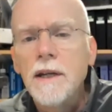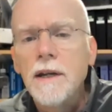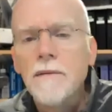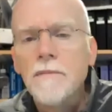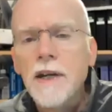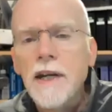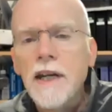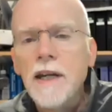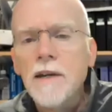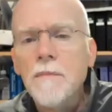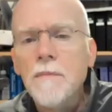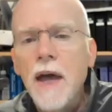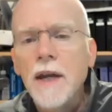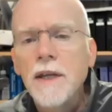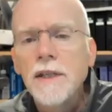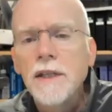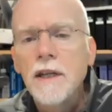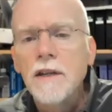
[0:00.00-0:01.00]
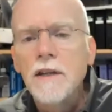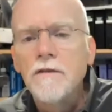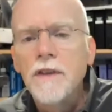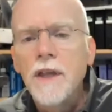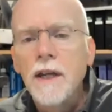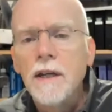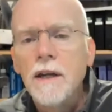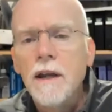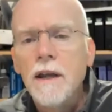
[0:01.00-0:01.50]
need medicine, if
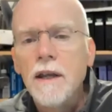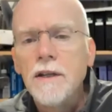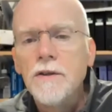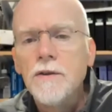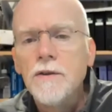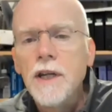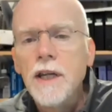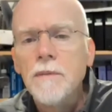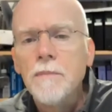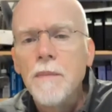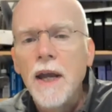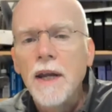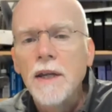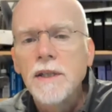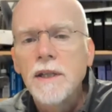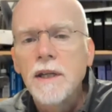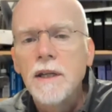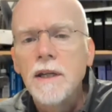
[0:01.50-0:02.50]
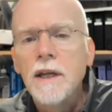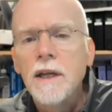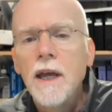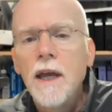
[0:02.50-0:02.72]
they do need medicine,